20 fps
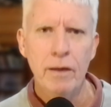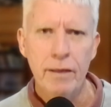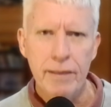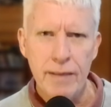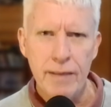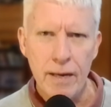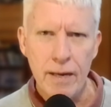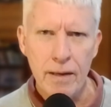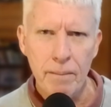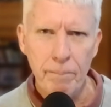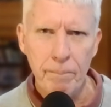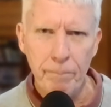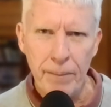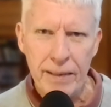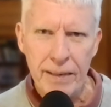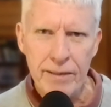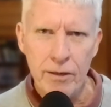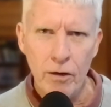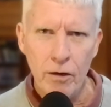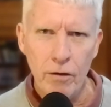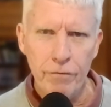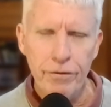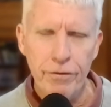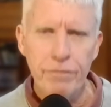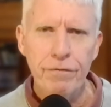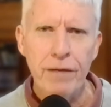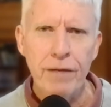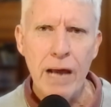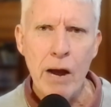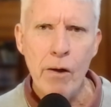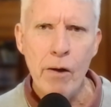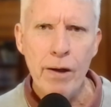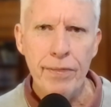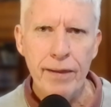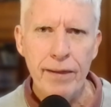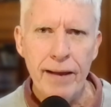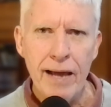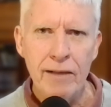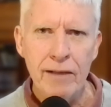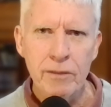young bud of the flower, and
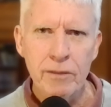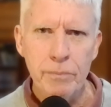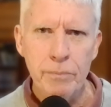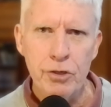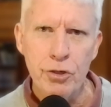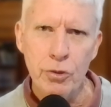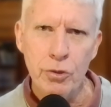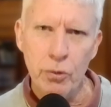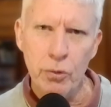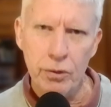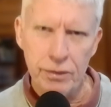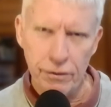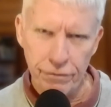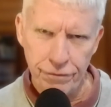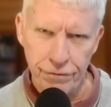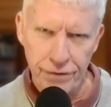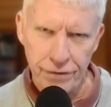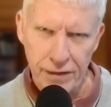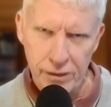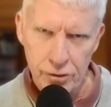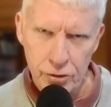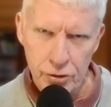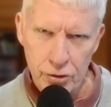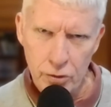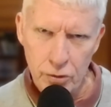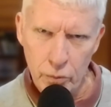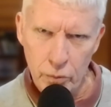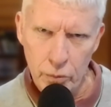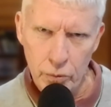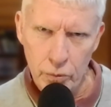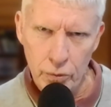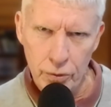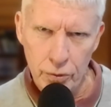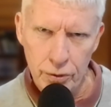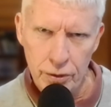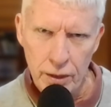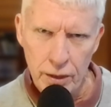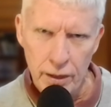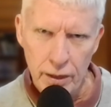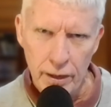then as it matures it fades
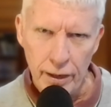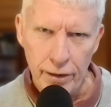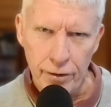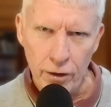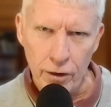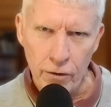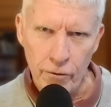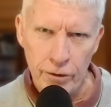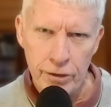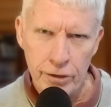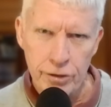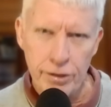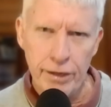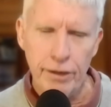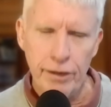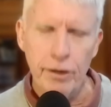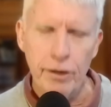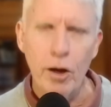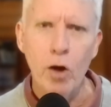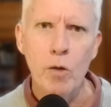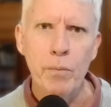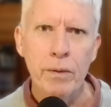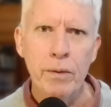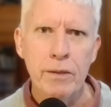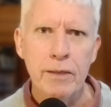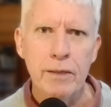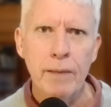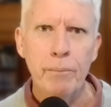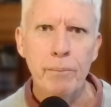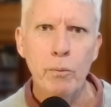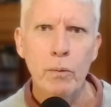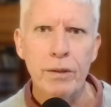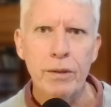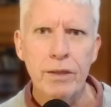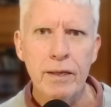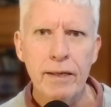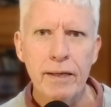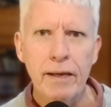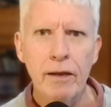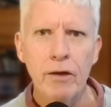towards an orange and then it opens up with
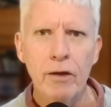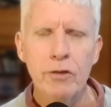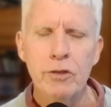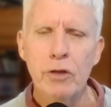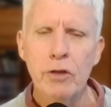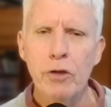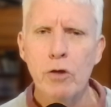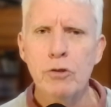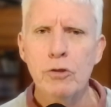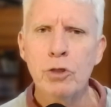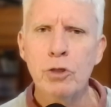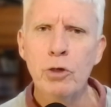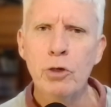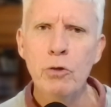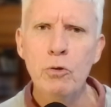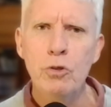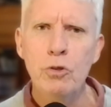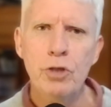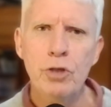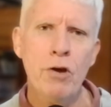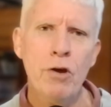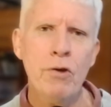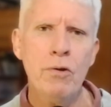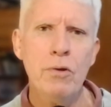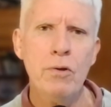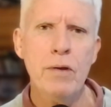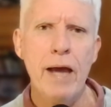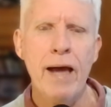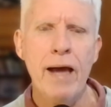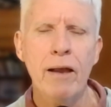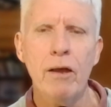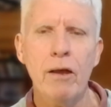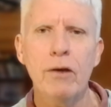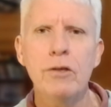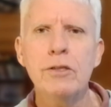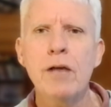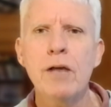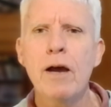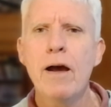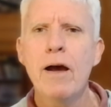the yellow. So those two-tone
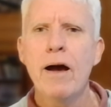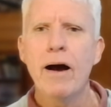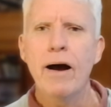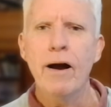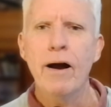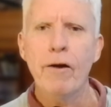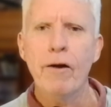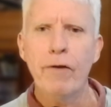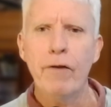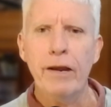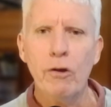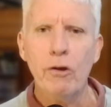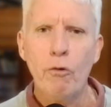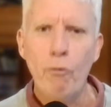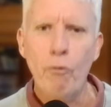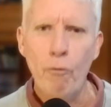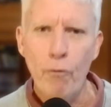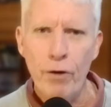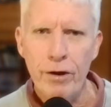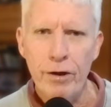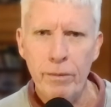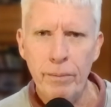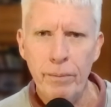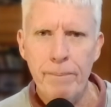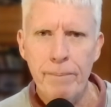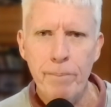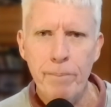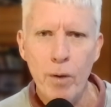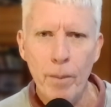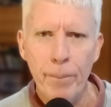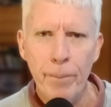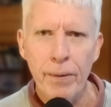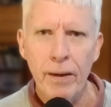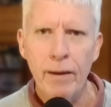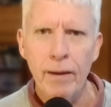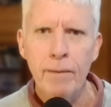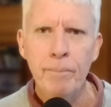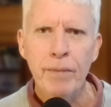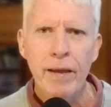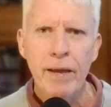aloes are incredibly
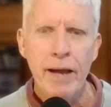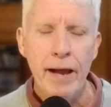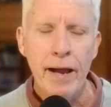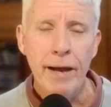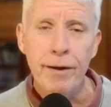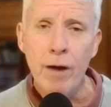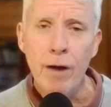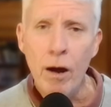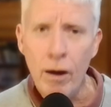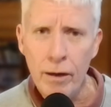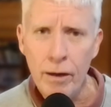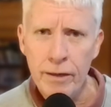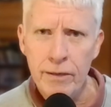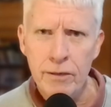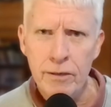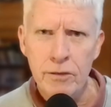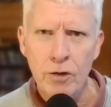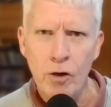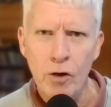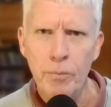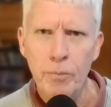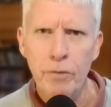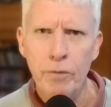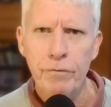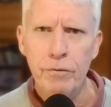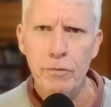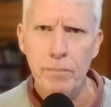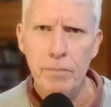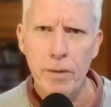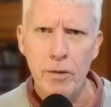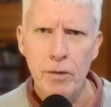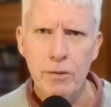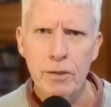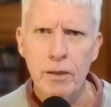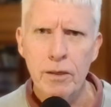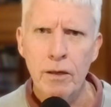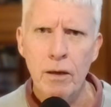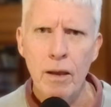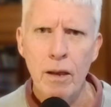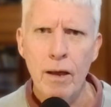popular and highly desirable for
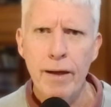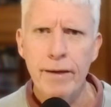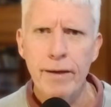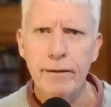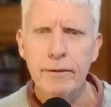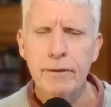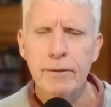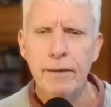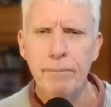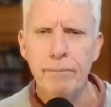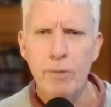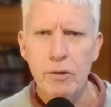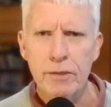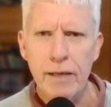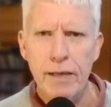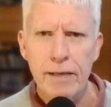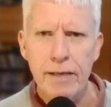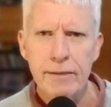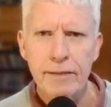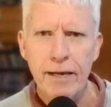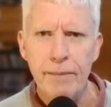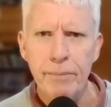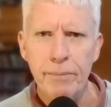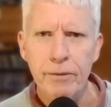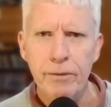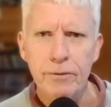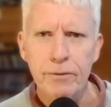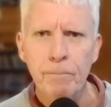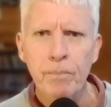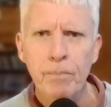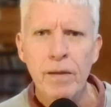most clients and most landscapers.